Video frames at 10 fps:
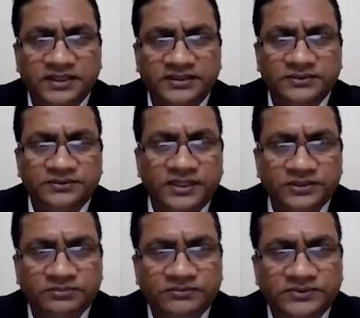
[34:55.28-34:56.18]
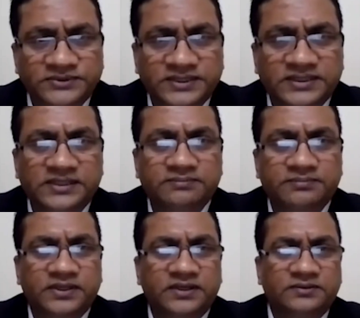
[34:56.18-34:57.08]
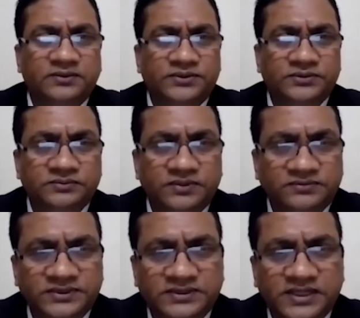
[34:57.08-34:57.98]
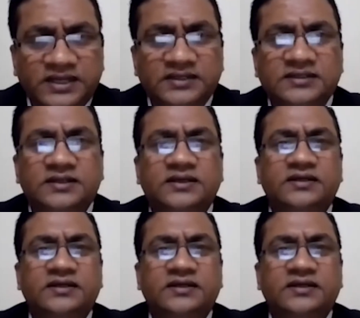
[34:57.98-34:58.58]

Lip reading: Thank you. Thank you, Professor Sandeep. Over to Professor Tan.